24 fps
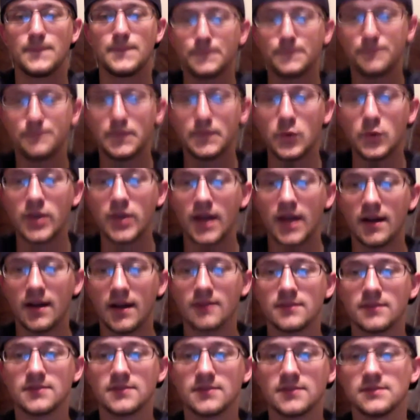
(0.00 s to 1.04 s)
Booyah.
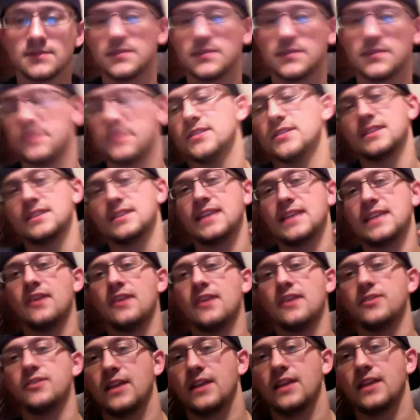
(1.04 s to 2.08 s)

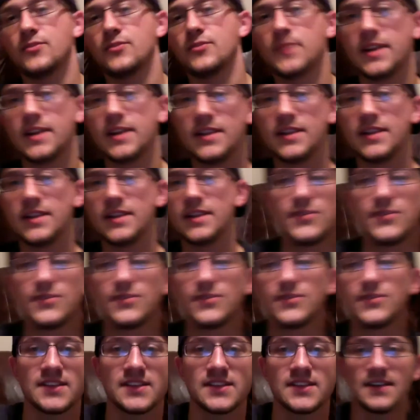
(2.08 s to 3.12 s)
Now everybody
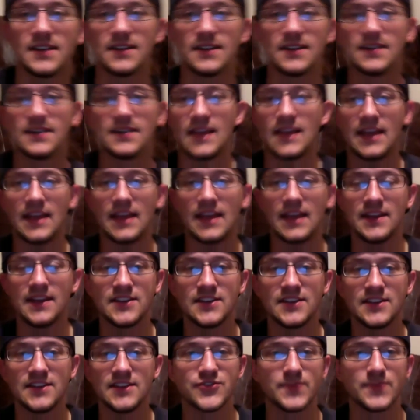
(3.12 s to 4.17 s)
knows and
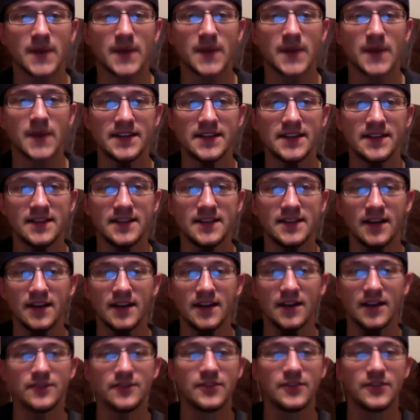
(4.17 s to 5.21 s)
is reminded
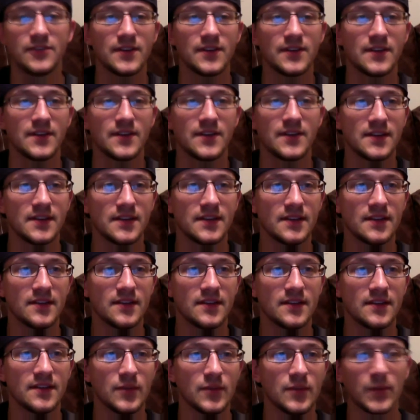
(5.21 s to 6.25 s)
of
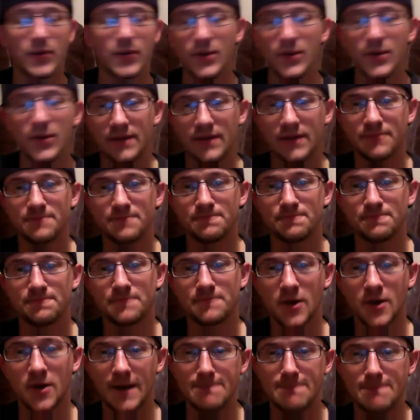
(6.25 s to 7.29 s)
what we're doing.
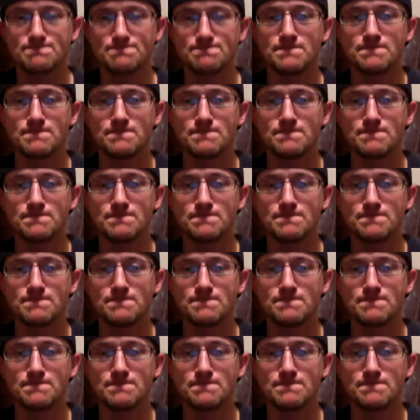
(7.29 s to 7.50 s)
All right.